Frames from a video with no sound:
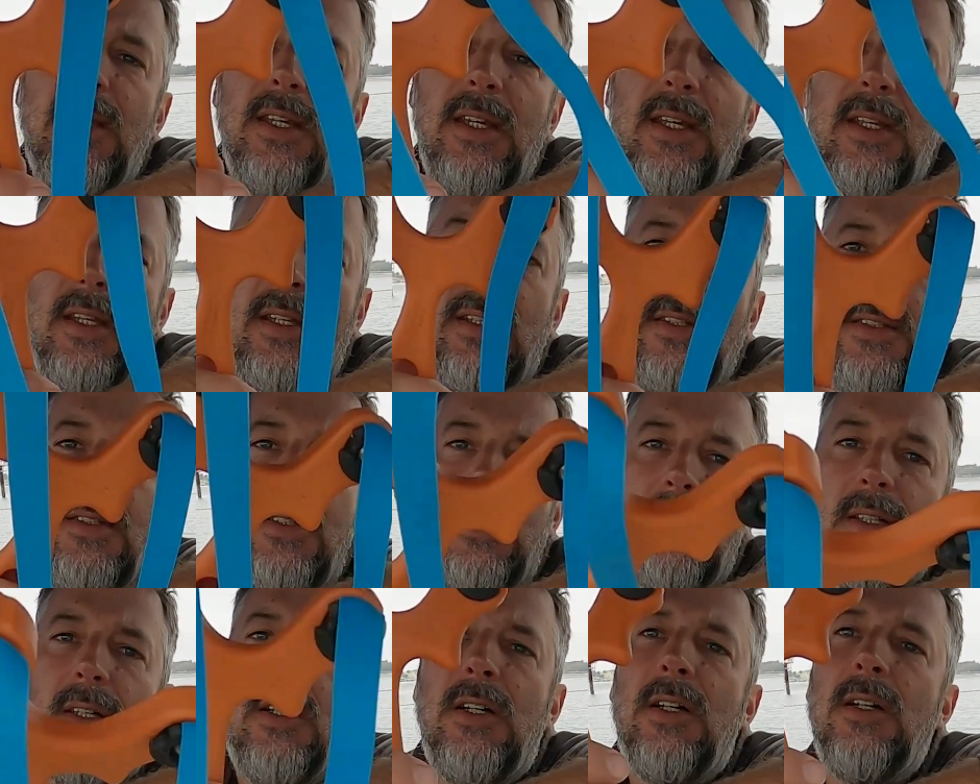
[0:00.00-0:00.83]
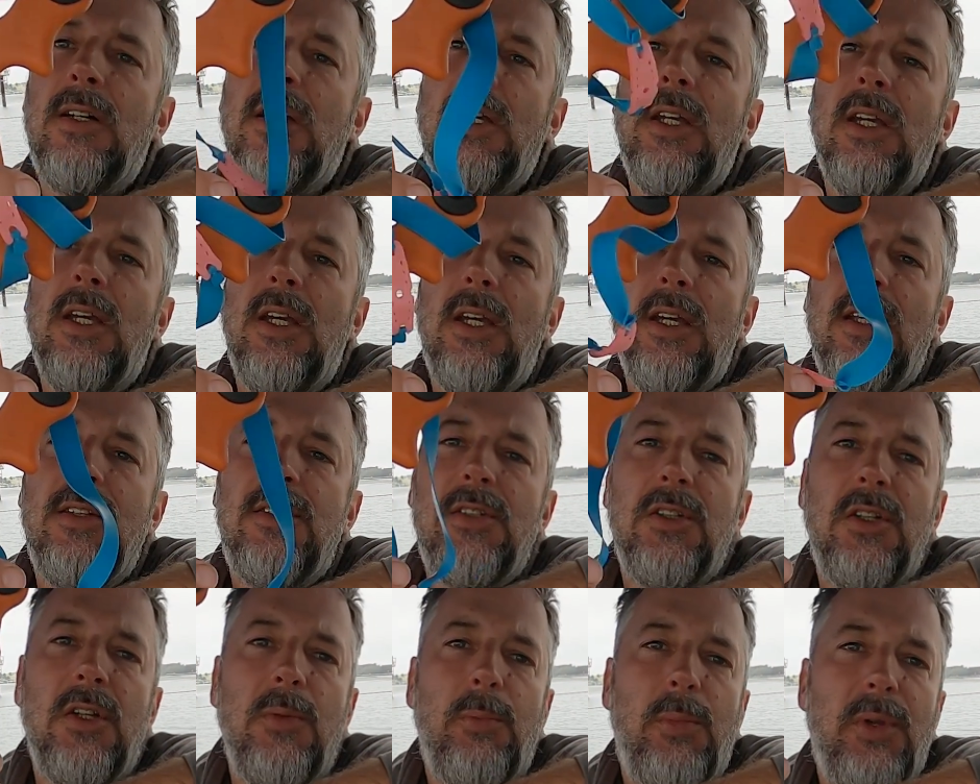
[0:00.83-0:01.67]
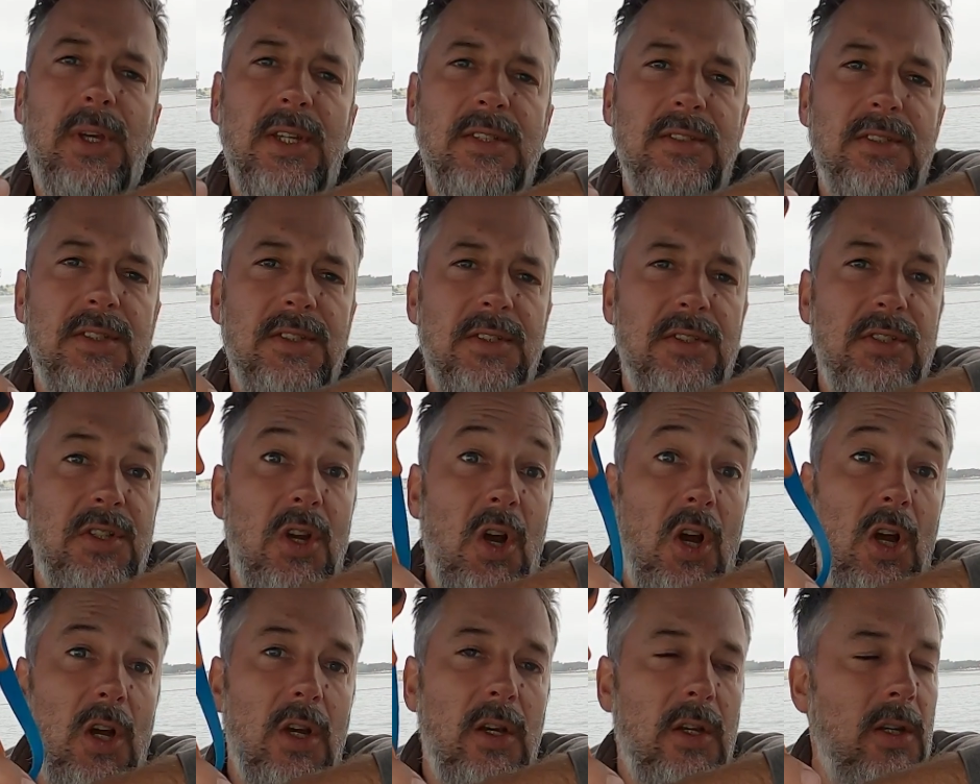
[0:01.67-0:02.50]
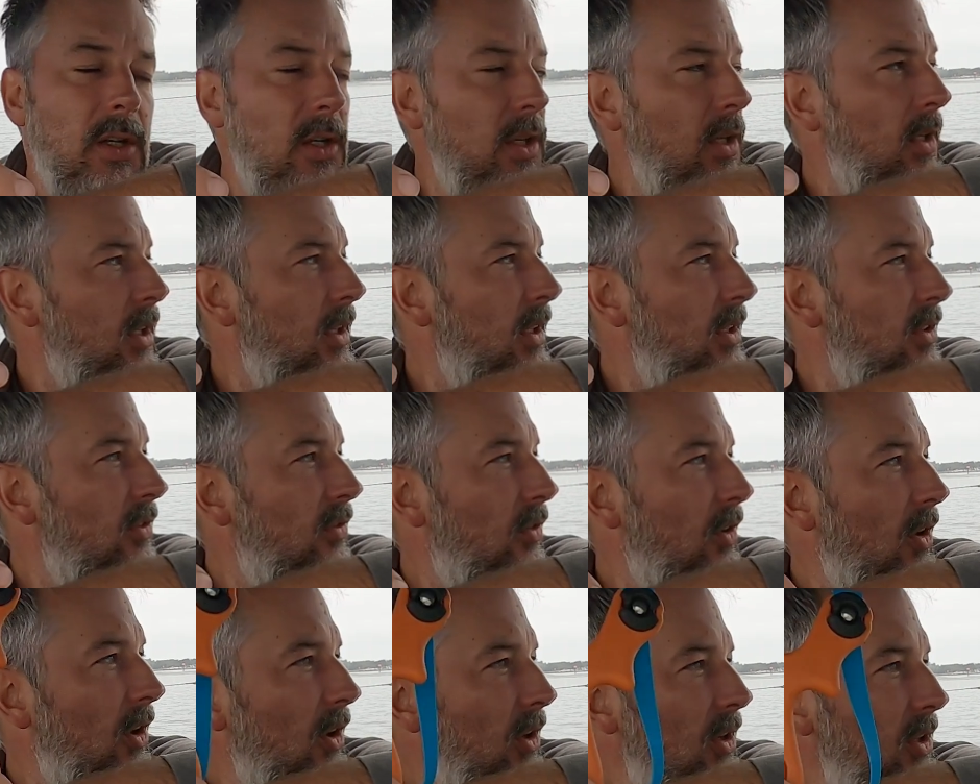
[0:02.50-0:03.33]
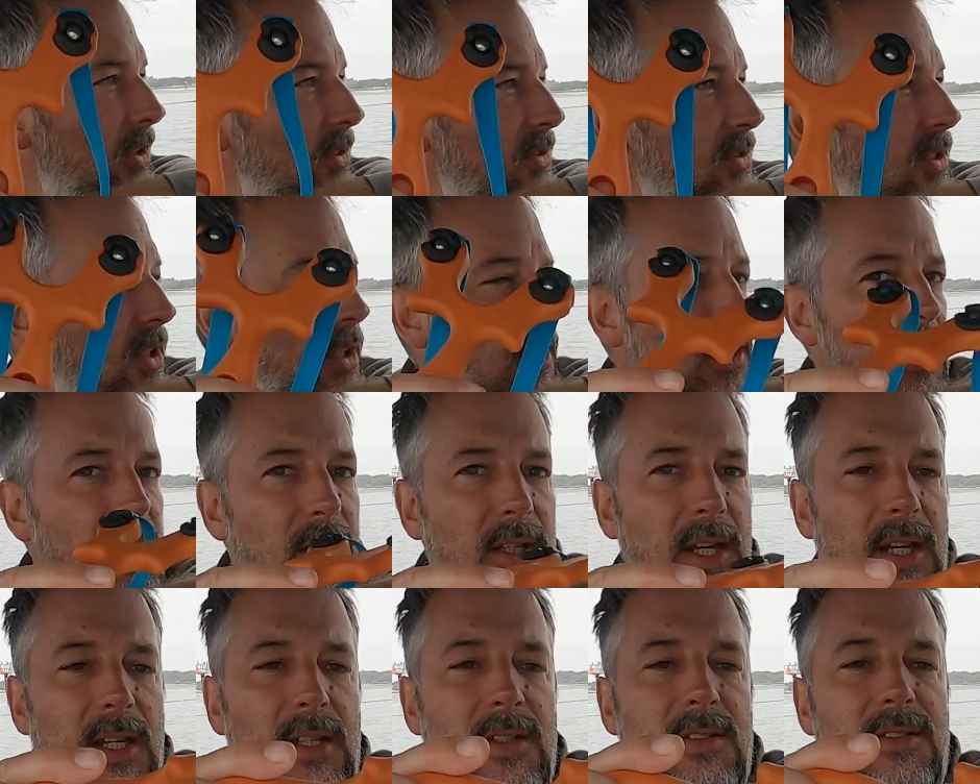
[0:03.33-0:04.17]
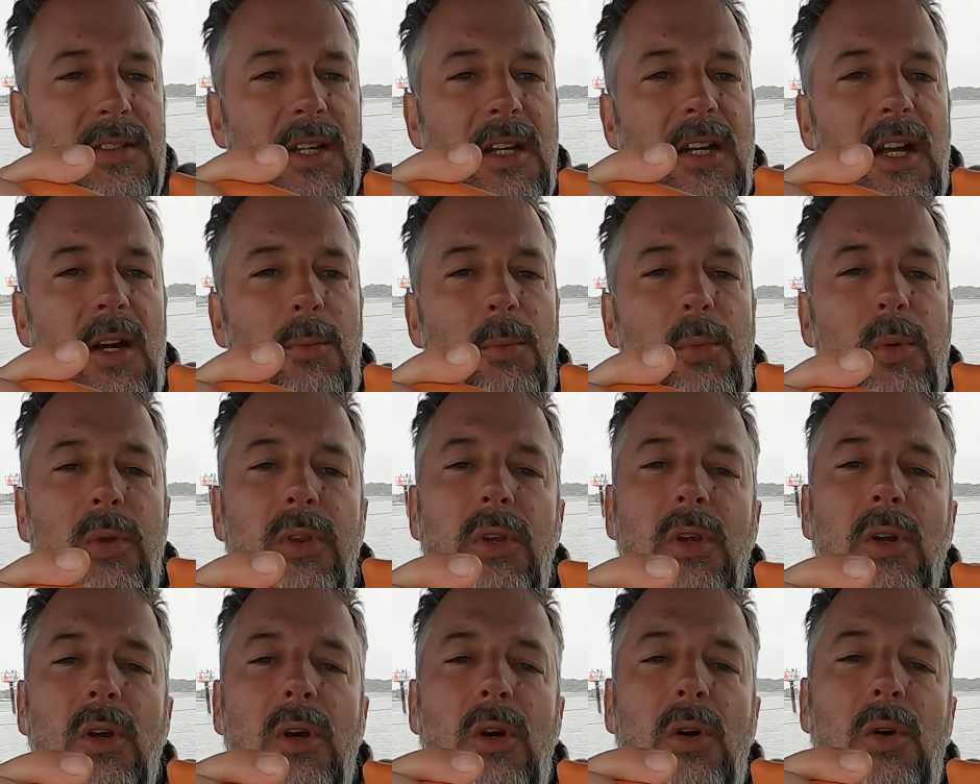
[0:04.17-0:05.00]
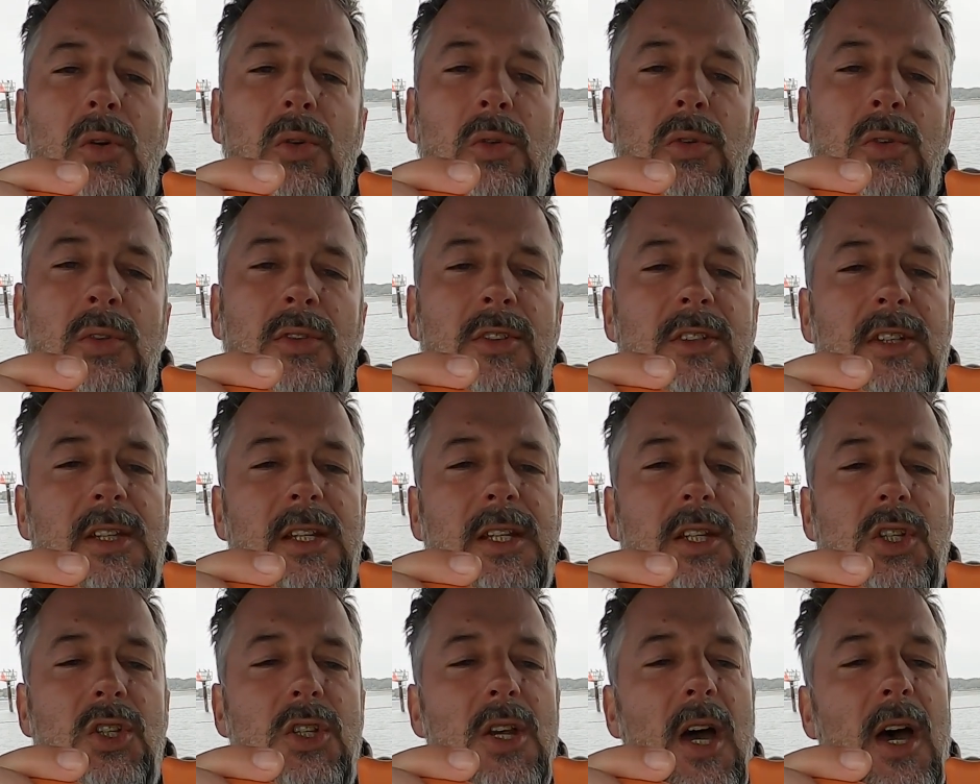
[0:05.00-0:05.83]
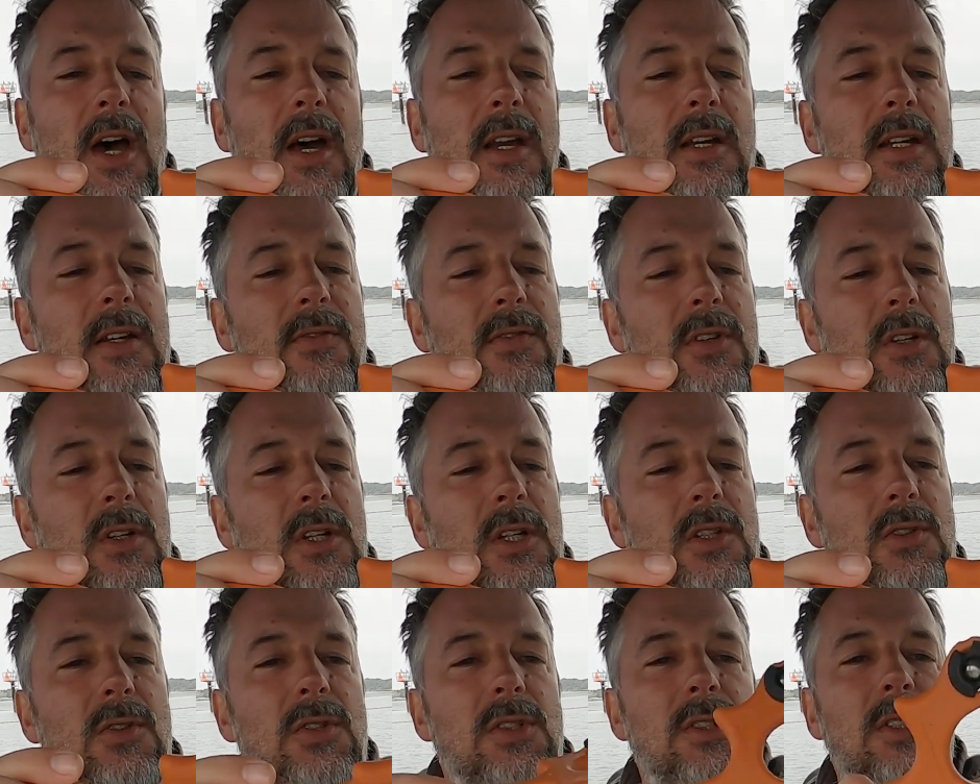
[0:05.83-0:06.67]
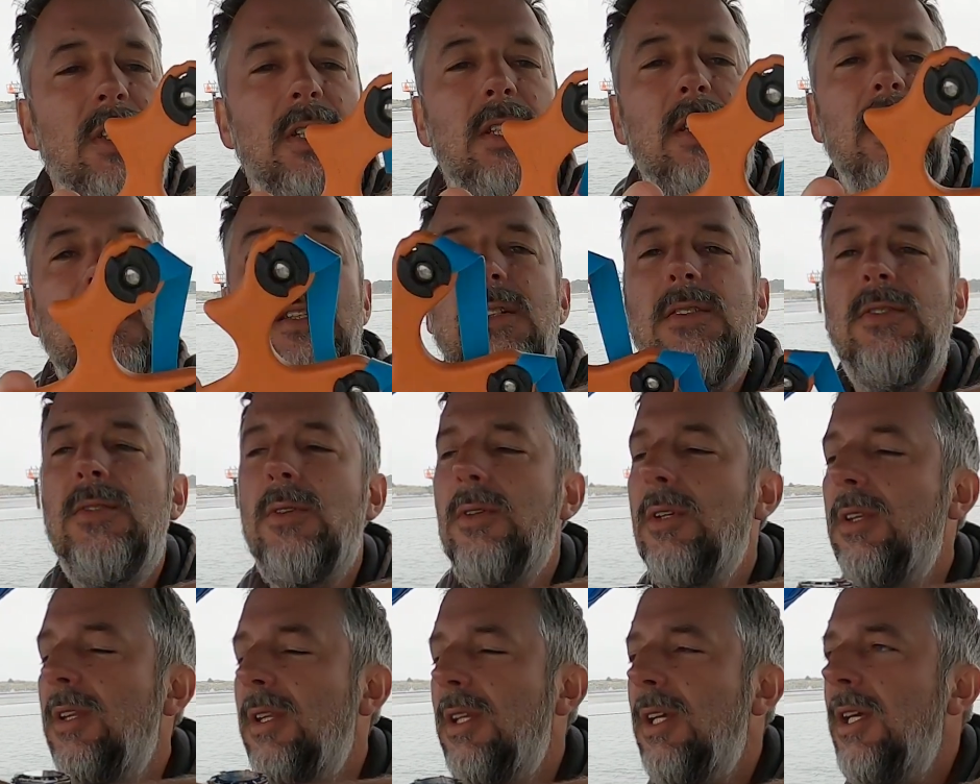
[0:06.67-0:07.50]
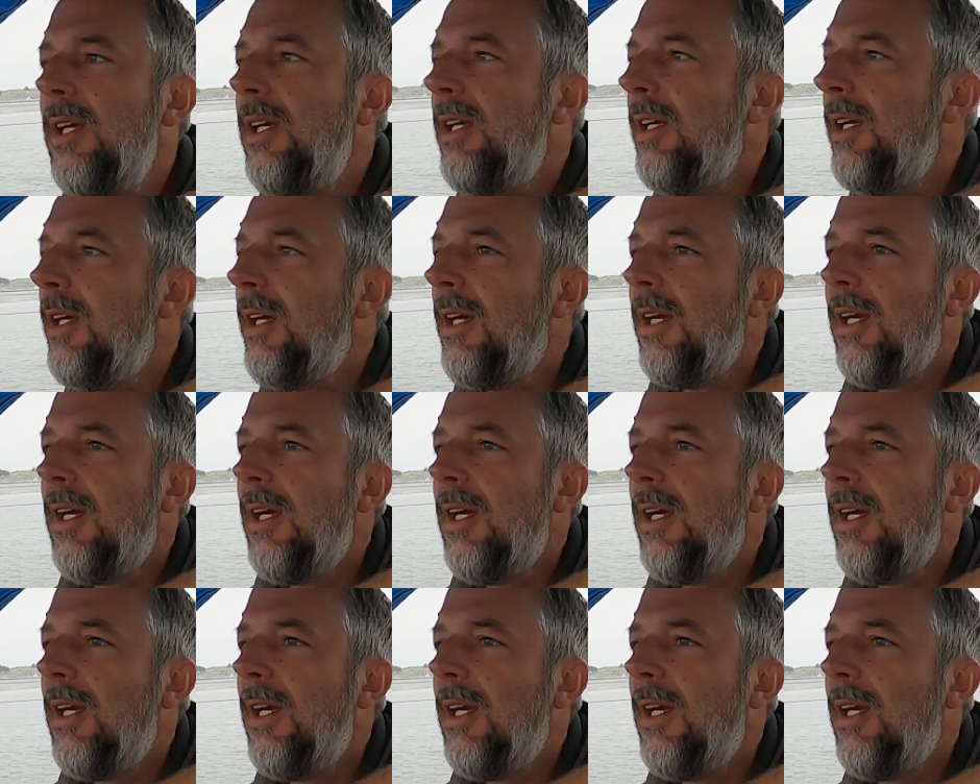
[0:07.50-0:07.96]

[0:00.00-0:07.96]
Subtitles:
and it's a good place to start as far as getting set up with your own slingshot if you're interested in this sort of thing.